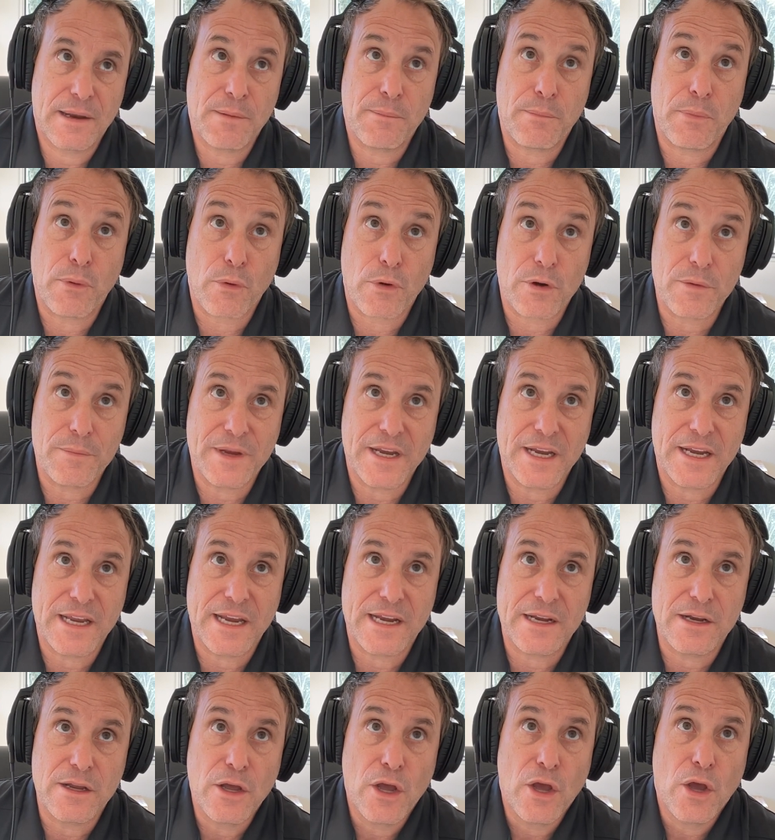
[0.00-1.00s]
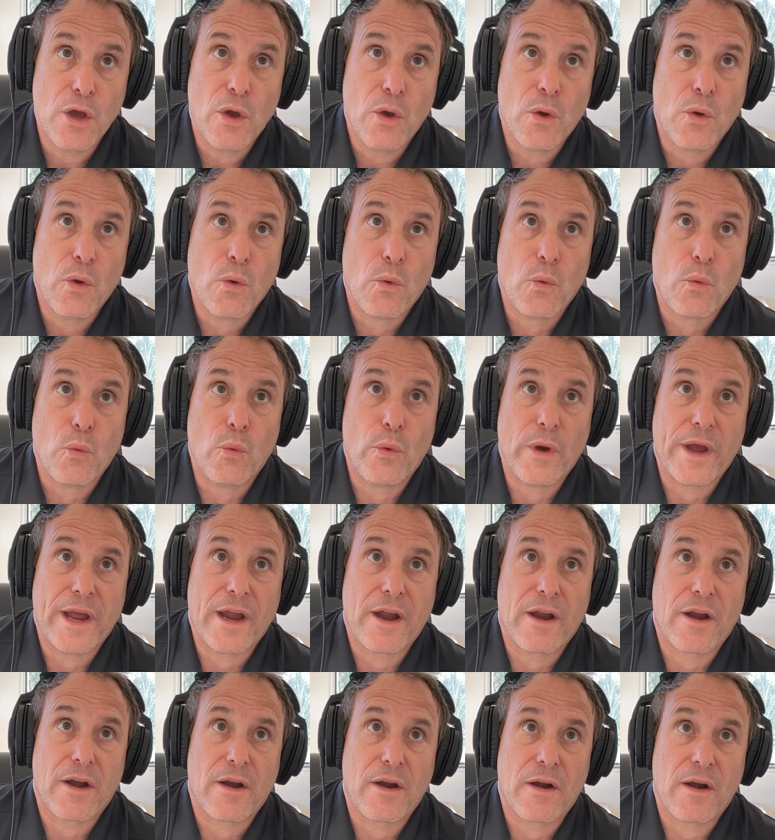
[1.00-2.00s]
board meeting
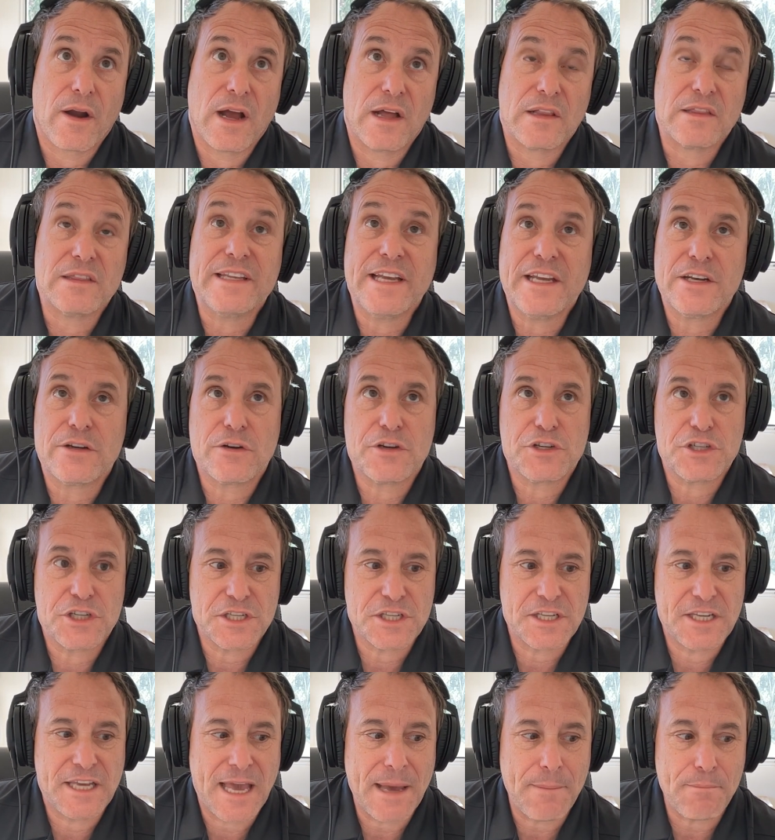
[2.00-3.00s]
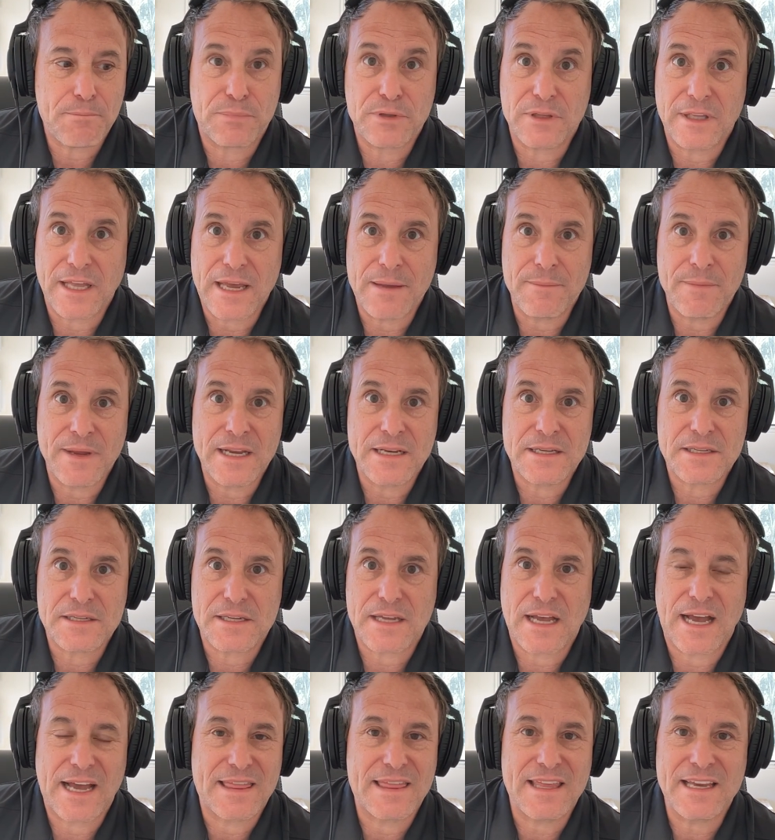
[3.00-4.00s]
where a leader just kept blaming,
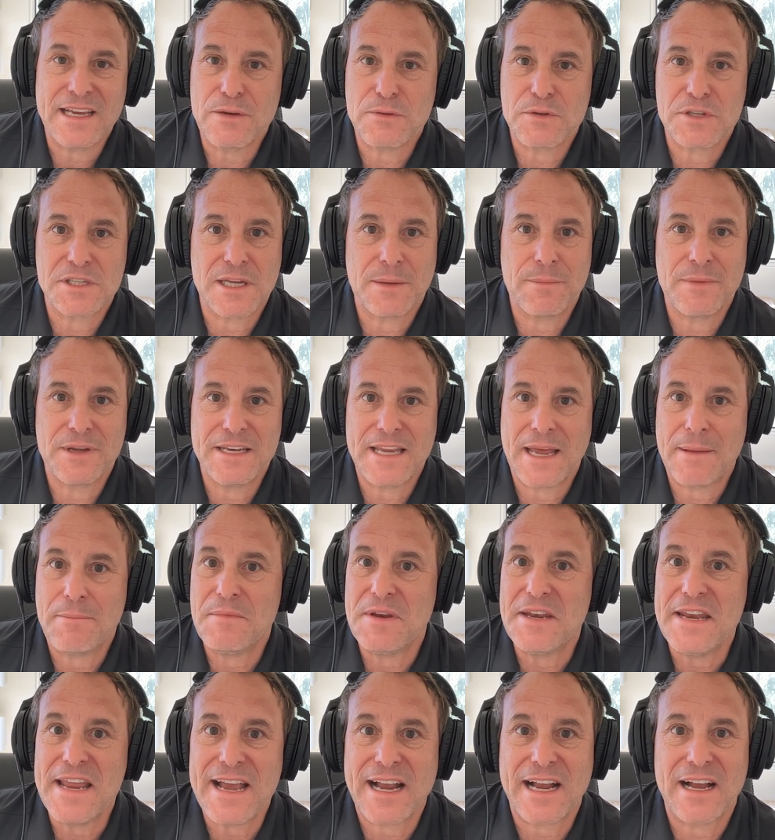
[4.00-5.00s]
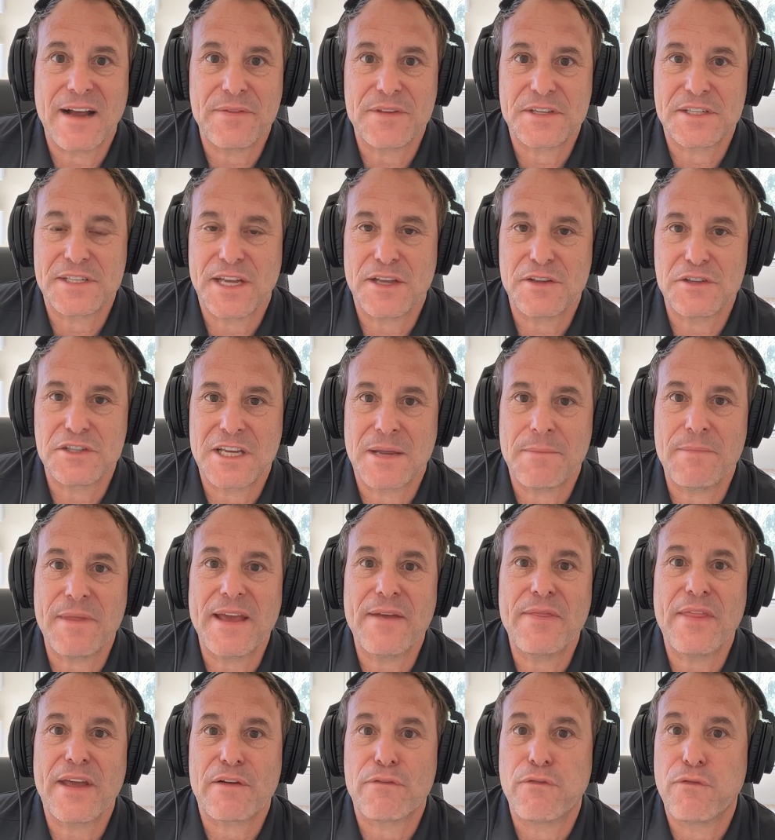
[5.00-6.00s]
I think it was someone named Nick on the sales team. They
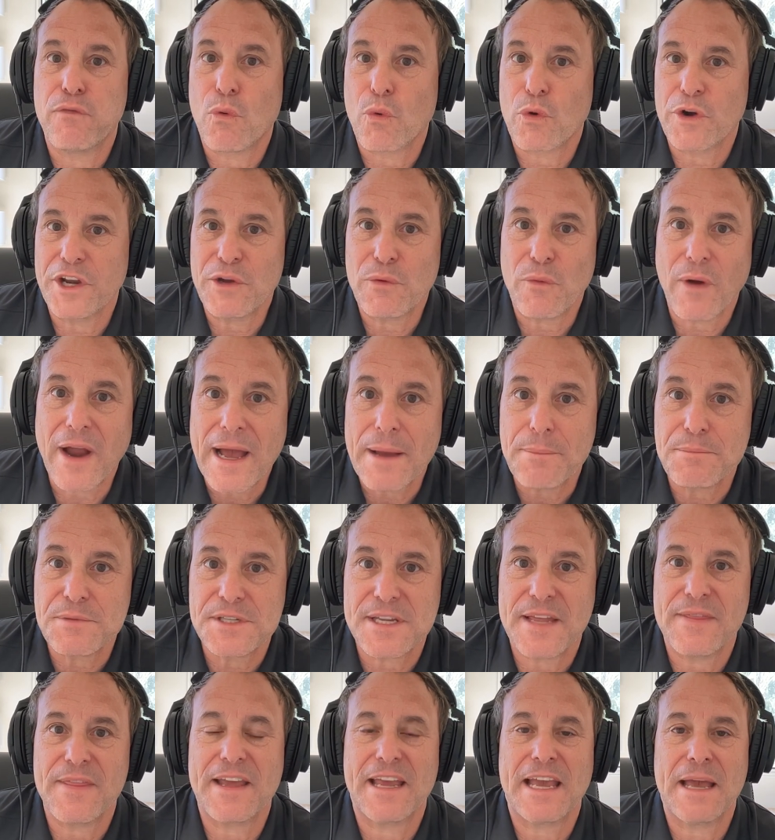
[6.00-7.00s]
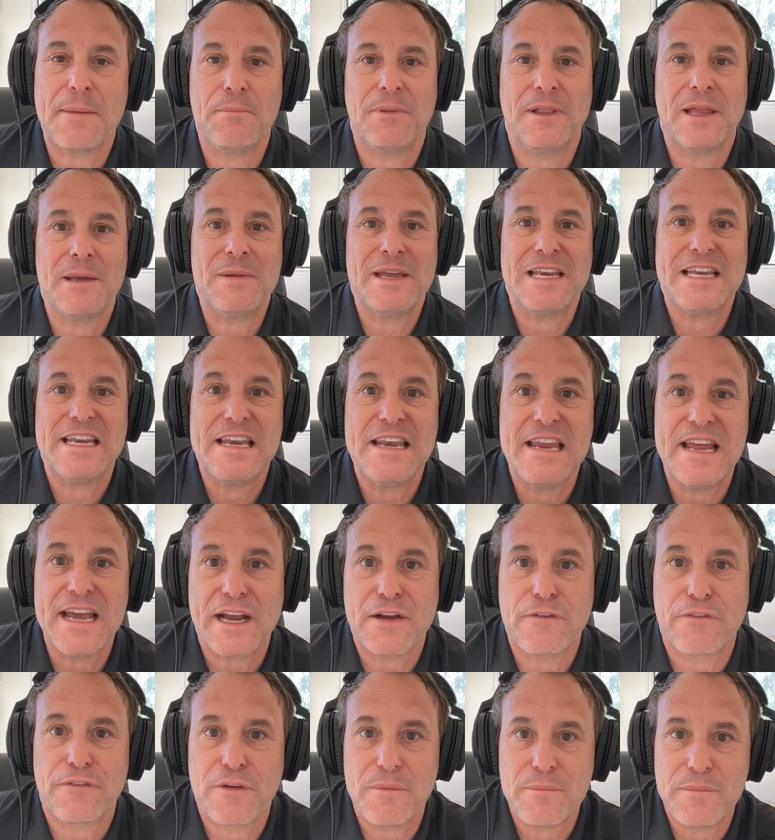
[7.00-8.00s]
had like 40 reps and they kept blaming
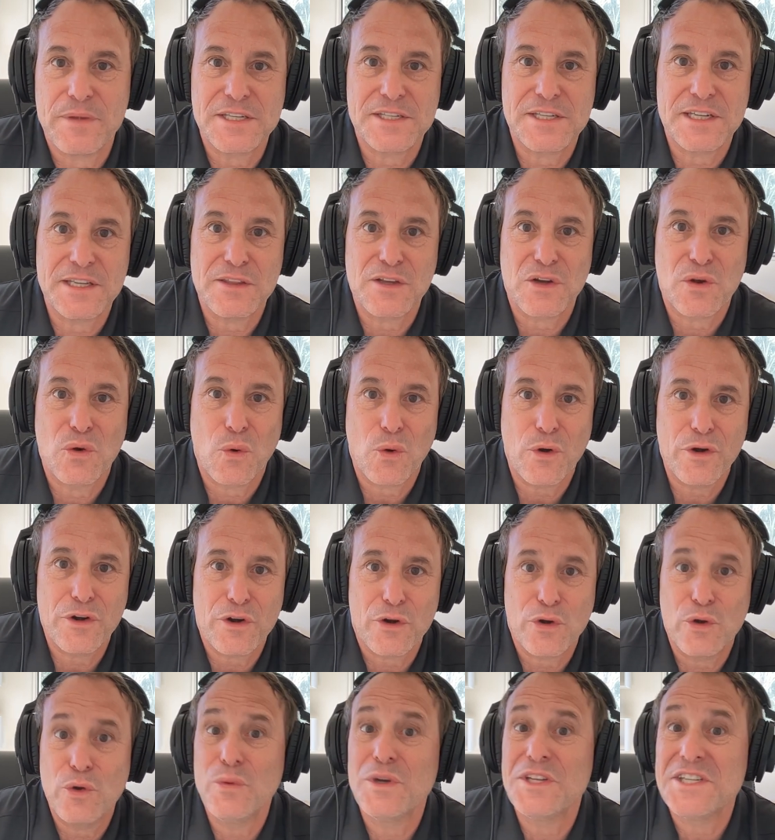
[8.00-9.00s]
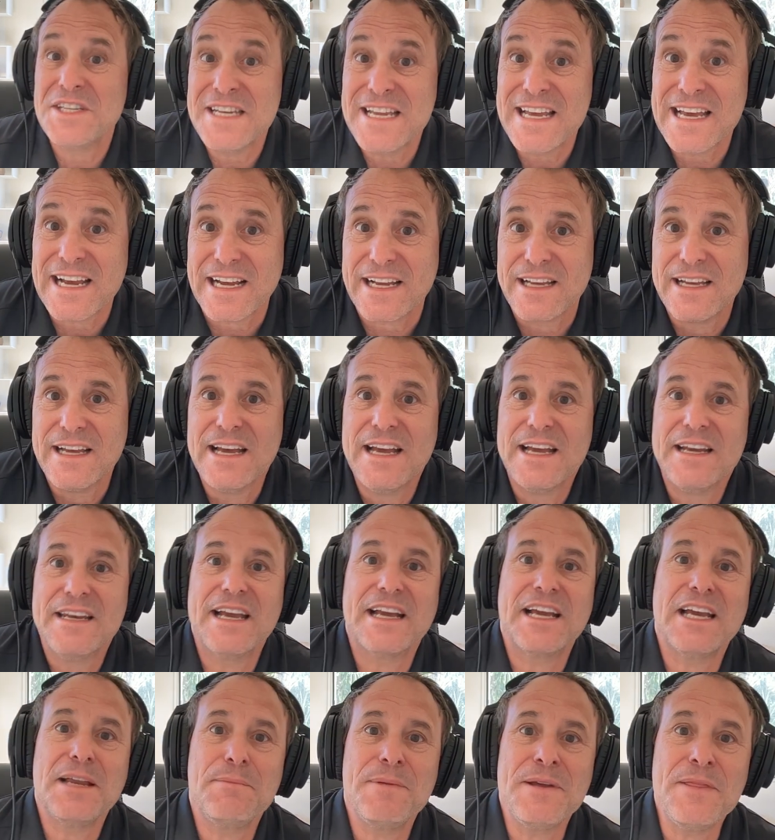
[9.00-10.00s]
Nick for missing the quarter. Who was Nick?
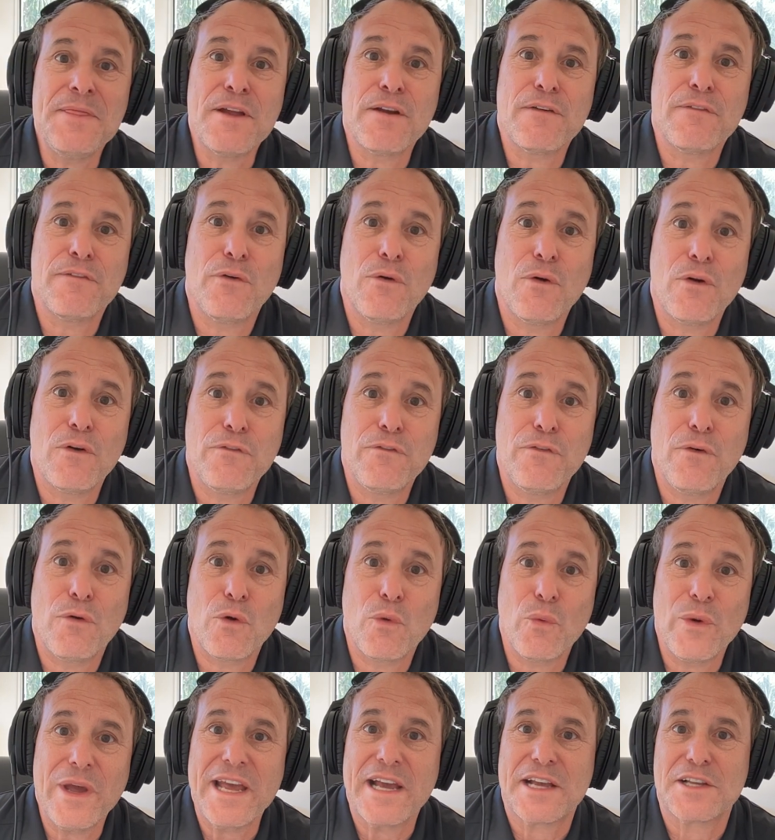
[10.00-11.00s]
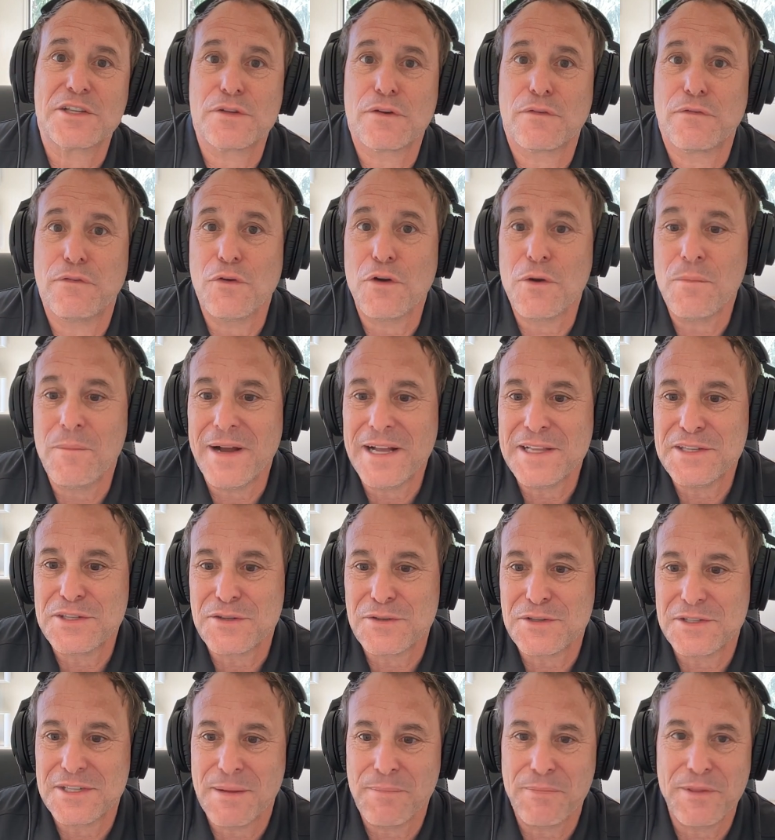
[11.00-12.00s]
Nick had been there for 4 weeks or 4
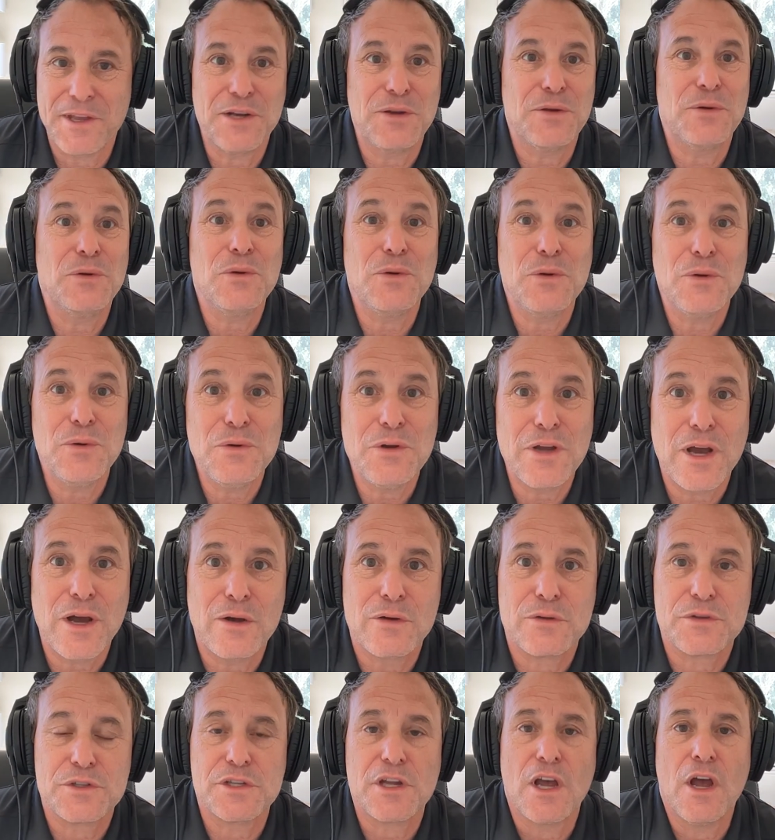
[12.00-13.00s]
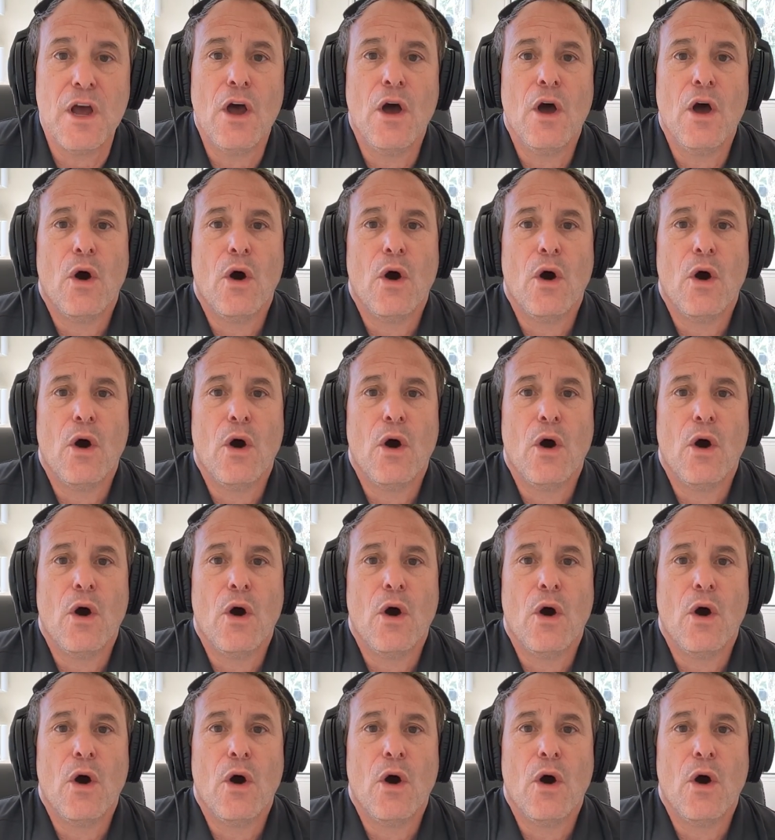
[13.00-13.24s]
months or something. Who knows?